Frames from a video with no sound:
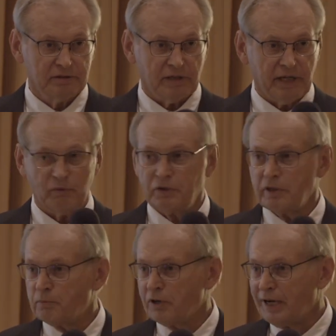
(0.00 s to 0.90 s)
Right?
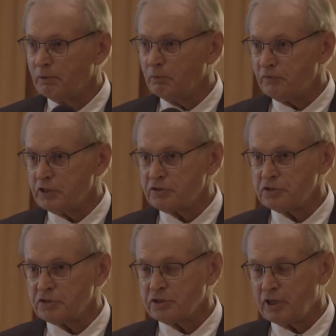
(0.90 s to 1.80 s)
The problem with
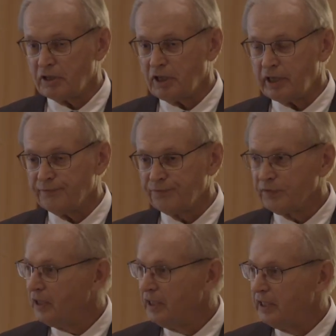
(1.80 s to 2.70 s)
distant starlight.
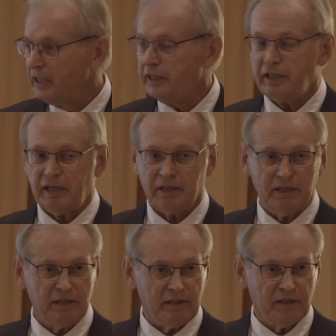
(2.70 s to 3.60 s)
And
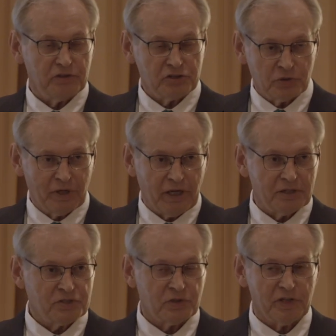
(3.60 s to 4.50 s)
the short
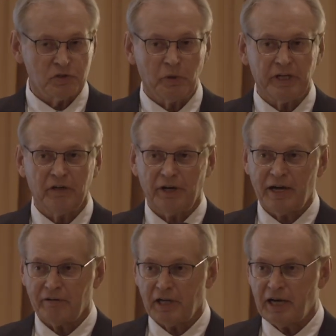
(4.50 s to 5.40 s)
answer is we don't know
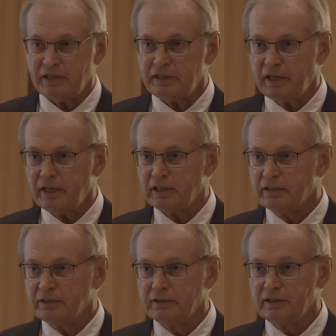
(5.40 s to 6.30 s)
how God did it.
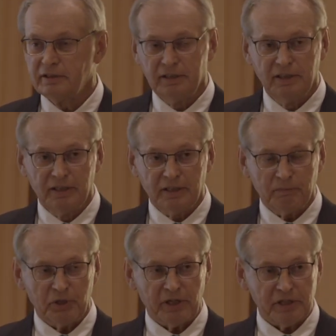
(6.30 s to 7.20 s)

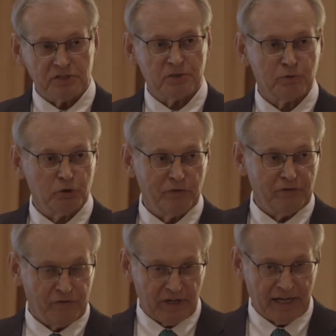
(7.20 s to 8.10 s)
But it is a
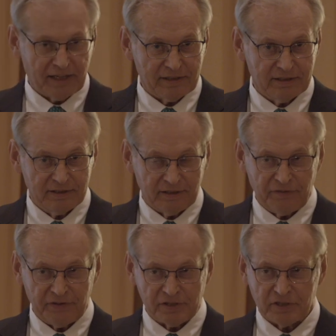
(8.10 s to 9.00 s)
proven fact of
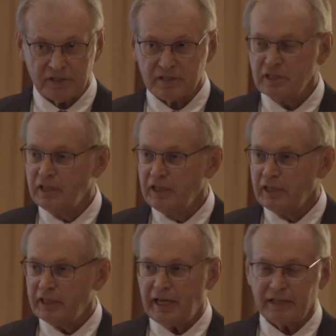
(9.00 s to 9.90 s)
physics
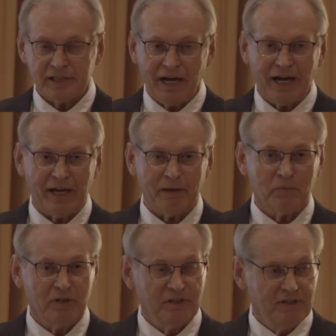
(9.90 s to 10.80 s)
that
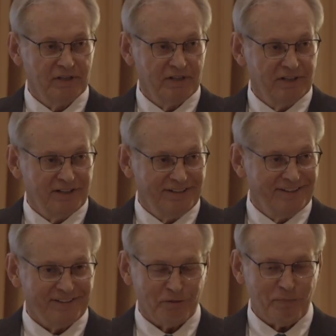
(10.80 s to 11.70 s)
time,
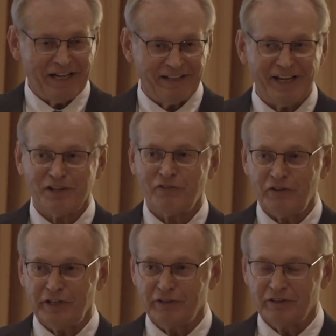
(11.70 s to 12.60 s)
the magnetic
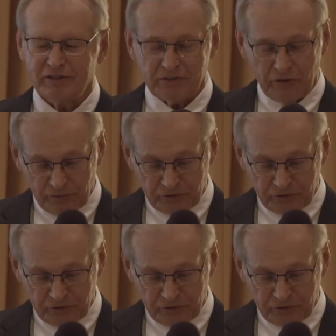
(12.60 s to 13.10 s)
field,